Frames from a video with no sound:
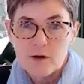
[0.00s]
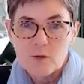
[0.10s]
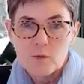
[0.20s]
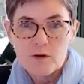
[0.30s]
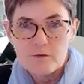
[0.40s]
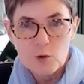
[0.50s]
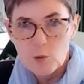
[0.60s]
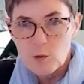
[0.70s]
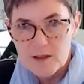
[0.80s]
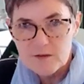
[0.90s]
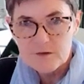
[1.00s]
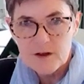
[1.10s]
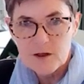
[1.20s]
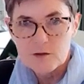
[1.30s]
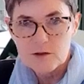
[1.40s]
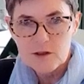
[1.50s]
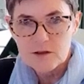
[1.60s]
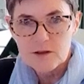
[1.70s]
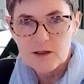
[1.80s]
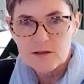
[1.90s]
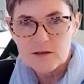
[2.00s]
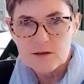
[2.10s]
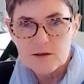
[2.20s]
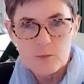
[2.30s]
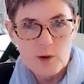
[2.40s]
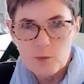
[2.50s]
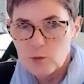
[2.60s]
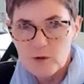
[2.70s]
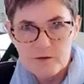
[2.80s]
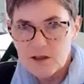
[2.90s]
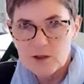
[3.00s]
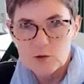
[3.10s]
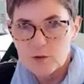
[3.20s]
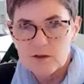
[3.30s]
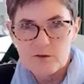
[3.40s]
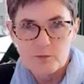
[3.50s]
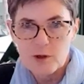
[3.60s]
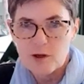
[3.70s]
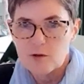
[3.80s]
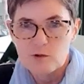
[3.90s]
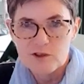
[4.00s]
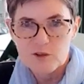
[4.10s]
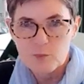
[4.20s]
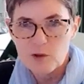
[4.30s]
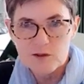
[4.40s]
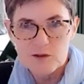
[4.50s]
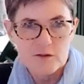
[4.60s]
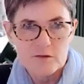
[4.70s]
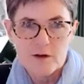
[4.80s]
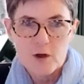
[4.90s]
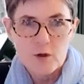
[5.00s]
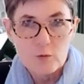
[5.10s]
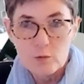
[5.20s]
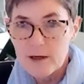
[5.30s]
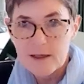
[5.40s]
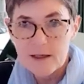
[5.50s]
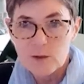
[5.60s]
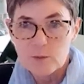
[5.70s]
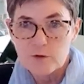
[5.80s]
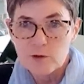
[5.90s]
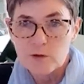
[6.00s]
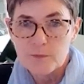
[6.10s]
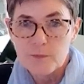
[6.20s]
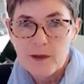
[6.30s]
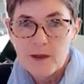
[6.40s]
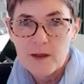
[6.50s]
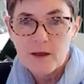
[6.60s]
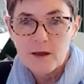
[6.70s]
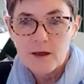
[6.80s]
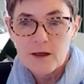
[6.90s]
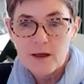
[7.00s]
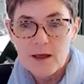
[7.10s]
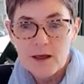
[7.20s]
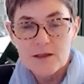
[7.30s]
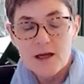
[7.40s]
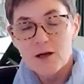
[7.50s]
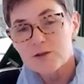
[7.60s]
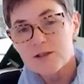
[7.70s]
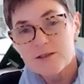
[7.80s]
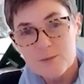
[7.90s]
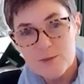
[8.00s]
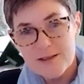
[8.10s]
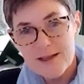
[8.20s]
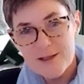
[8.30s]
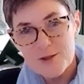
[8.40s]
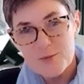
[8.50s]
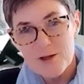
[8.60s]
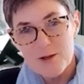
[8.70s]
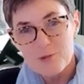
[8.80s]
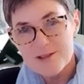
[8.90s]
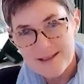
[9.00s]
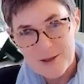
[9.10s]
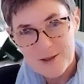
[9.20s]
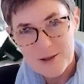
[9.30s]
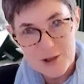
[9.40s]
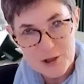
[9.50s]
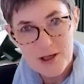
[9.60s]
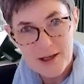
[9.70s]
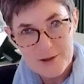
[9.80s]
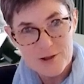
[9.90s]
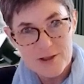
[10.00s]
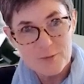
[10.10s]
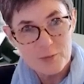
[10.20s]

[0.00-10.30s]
We've always found that the people we've dealt with have been responsive, really helpful, and our systems tend to be particularly challenging.